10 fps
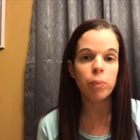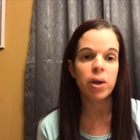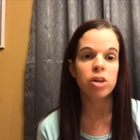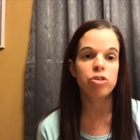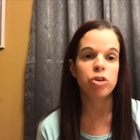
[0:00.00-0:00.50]
We
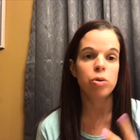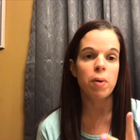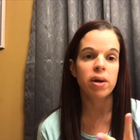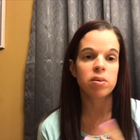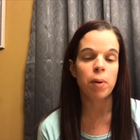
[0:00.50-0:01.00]
had two
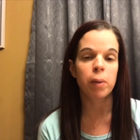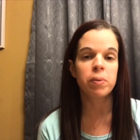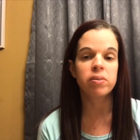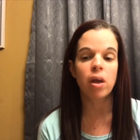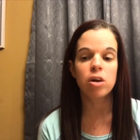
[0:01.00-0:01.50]
back-to-back
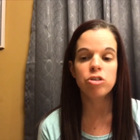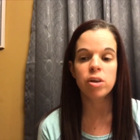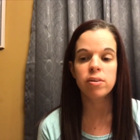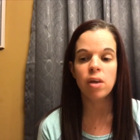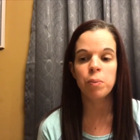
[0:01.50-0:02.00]

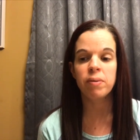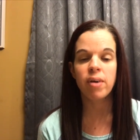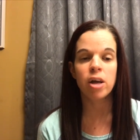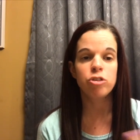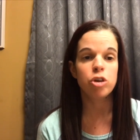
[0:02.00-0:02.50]
miscarriages and we've
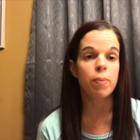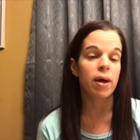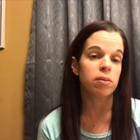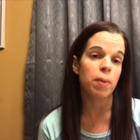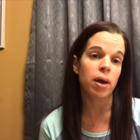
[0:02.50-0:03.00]
had two
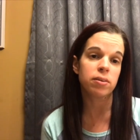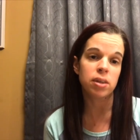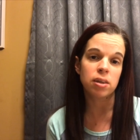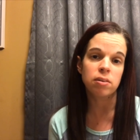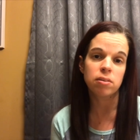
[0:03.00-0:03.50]
back-to-back
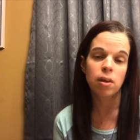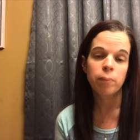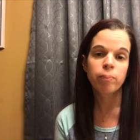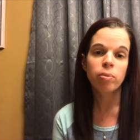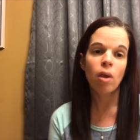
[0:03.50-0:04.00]
since
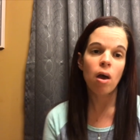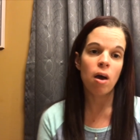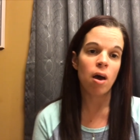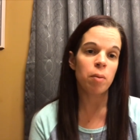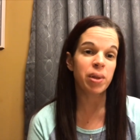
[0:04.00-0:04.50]

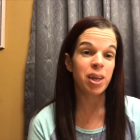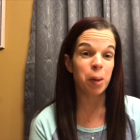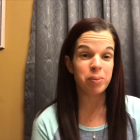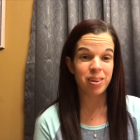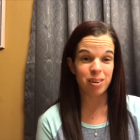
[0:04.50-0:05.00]
um, leading
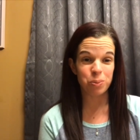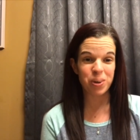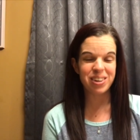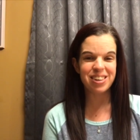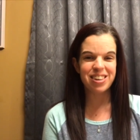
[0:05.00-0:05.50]
up to this
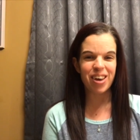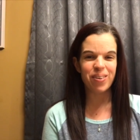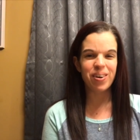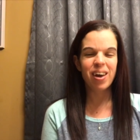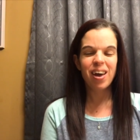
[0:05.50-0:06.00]
one. So.